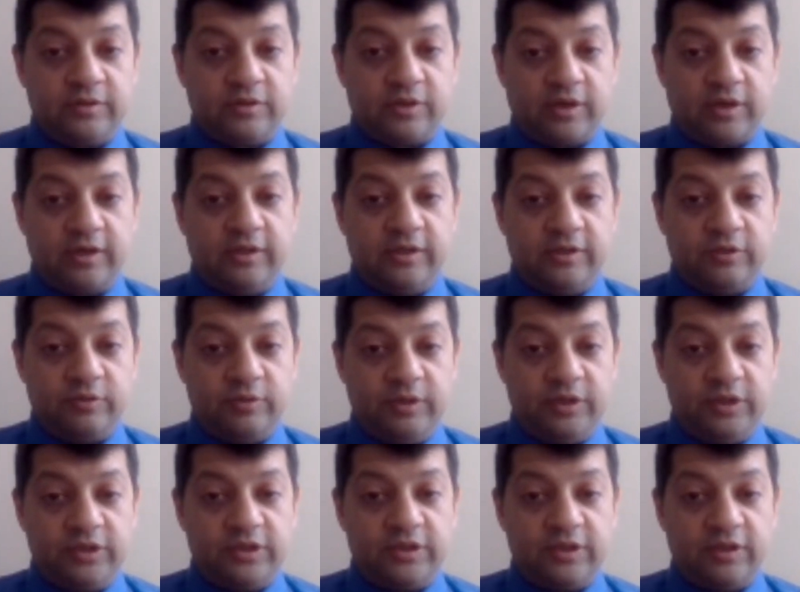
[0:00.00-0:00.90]
struggling to
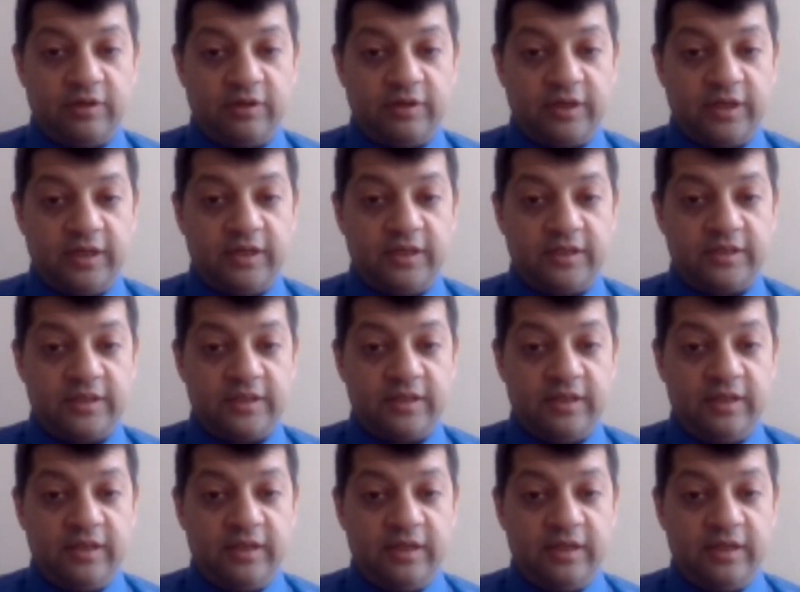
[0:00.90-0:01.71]
reach your targets,